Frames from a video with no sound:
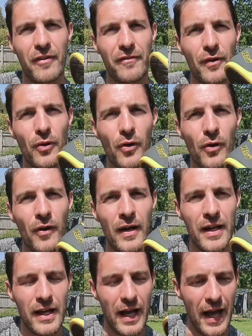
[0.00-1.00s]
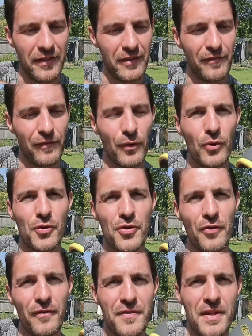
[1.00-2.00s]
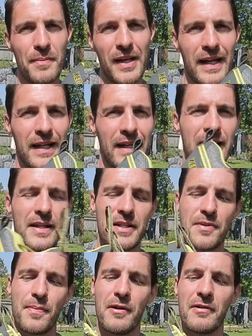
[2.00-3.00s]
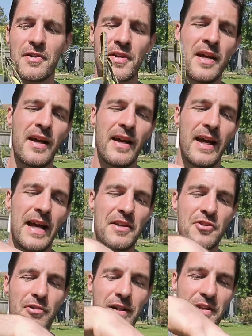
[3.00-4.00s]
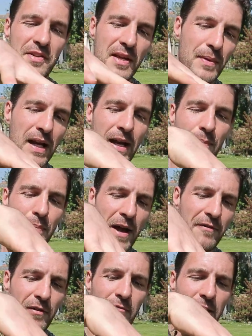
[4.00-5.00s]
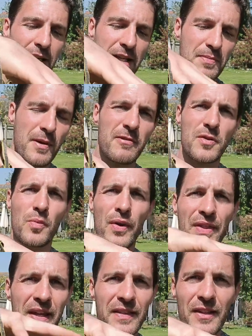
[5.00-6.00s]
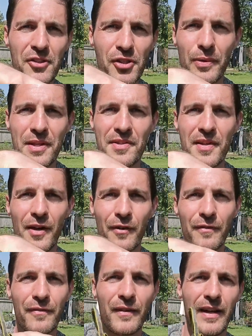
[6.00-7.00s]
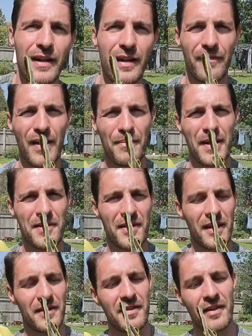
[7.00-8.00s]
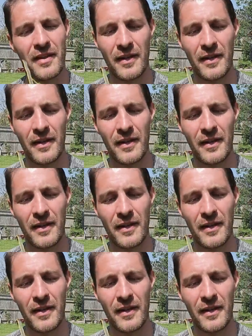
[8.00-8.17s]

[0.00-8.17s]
the floor and the floor sort of simulating the experience. It's trying to simulate a barefoot running experience within the shoe itself, if that makes sense.